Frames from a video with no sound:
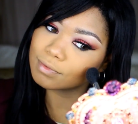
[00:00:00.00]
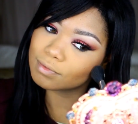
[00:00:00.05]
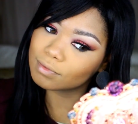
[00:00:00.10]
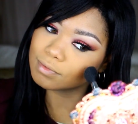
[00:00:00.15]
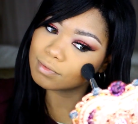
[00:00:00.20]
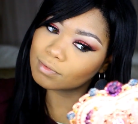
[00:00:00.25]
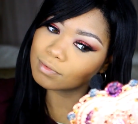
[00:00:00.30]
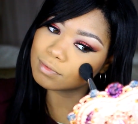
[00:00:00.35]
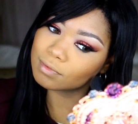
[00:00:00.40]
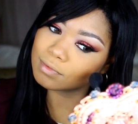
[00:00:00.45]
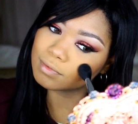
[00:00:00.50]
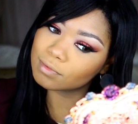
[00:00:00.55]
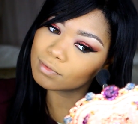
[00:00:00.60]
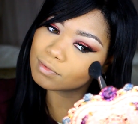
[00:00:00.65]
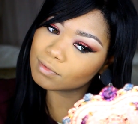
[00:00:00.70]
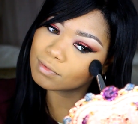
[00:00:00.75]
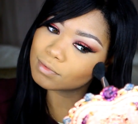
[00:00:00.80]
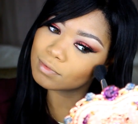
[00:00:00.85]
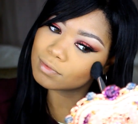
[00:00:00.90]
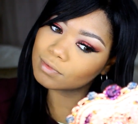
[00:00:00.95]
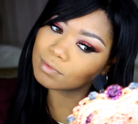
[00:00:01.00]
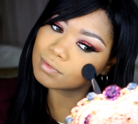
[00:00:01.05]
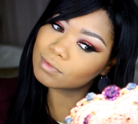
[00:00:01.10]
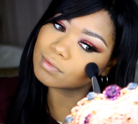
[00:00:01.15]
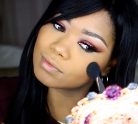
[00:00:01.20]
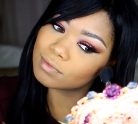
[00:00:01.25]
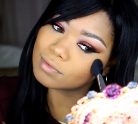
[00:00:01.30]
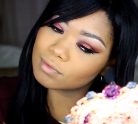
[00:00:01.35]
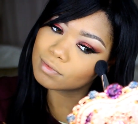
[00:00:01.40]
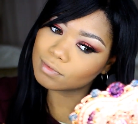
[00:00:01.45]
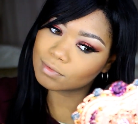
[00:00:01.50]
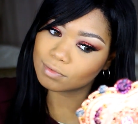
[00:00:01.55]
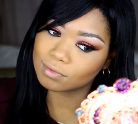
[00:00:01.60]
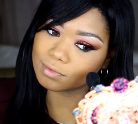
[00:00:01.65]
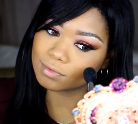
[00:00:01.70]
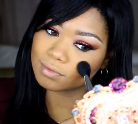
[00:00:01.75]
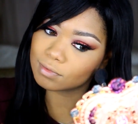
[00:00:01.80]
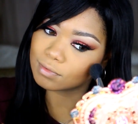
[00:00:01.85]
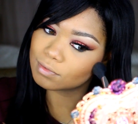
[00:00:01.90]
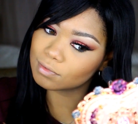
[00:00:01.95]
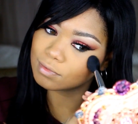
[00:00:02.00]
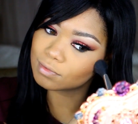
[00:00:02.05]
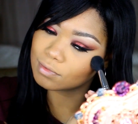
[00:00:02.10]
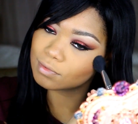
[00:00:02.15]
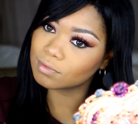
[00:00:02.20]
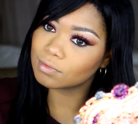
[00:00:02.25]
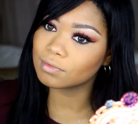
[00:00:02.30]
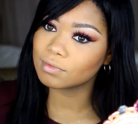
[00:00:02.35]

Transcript: (silence)